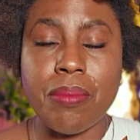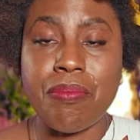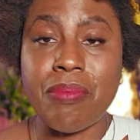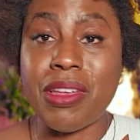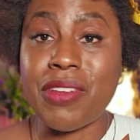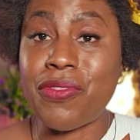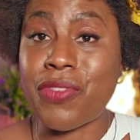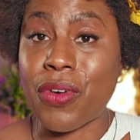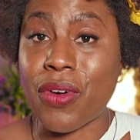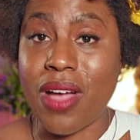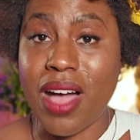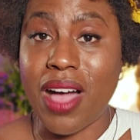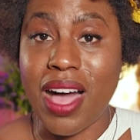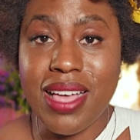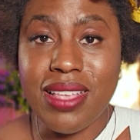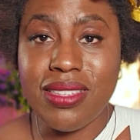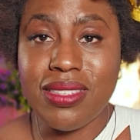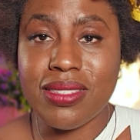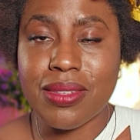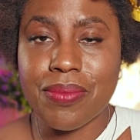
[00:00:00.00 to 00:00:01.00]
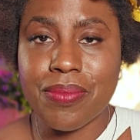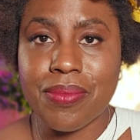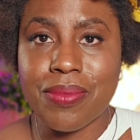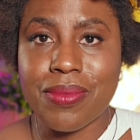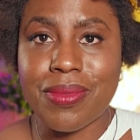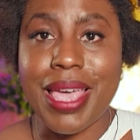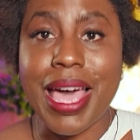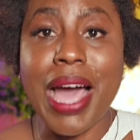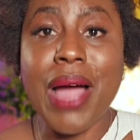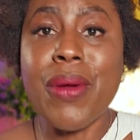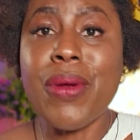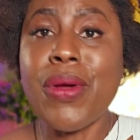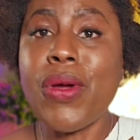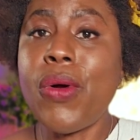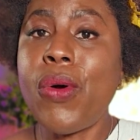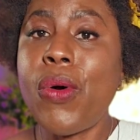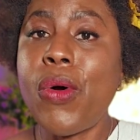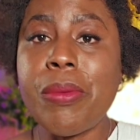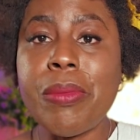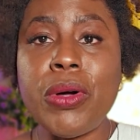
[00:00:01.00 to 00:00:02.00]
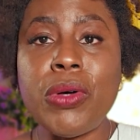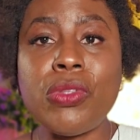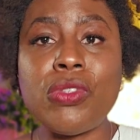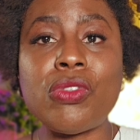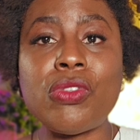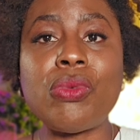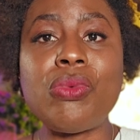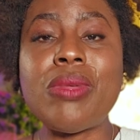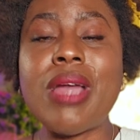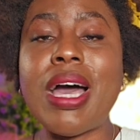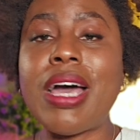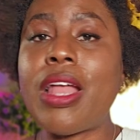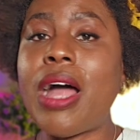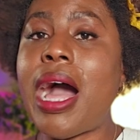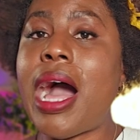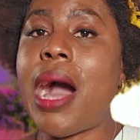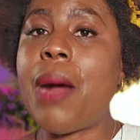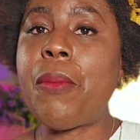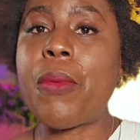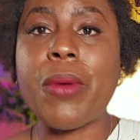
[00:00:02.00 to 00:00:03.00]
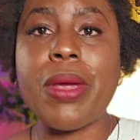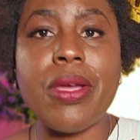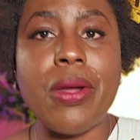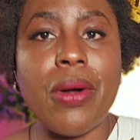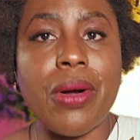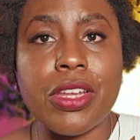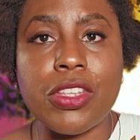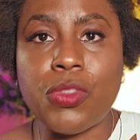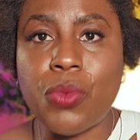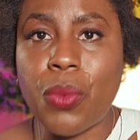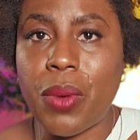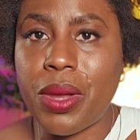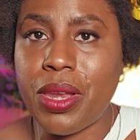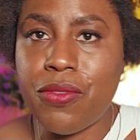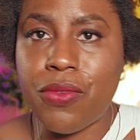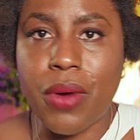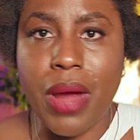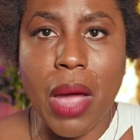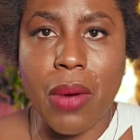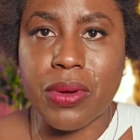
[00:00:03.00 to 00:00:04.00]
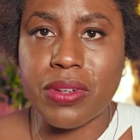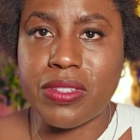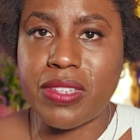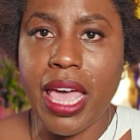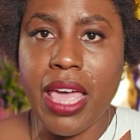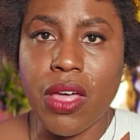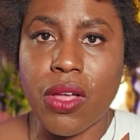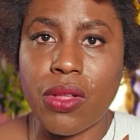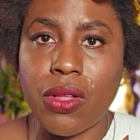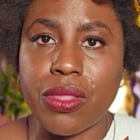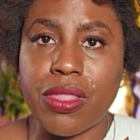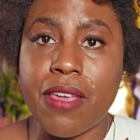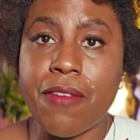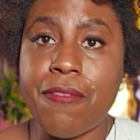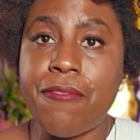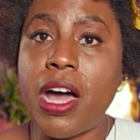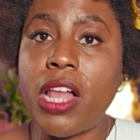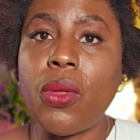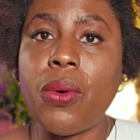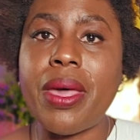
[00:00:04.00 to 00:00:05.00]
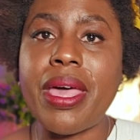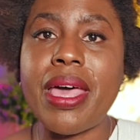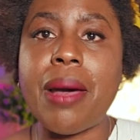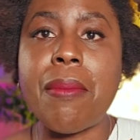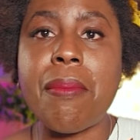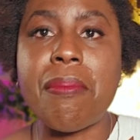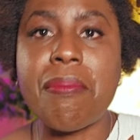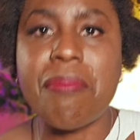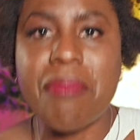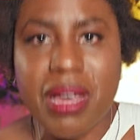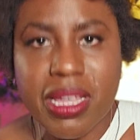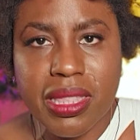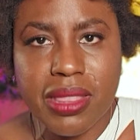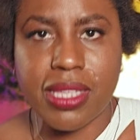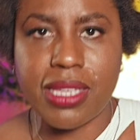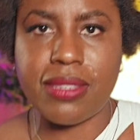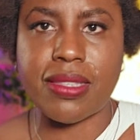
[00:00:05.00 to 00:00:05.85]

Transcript: But for us, our hormones do not operate on a 24 hour cycle, they follow a monthly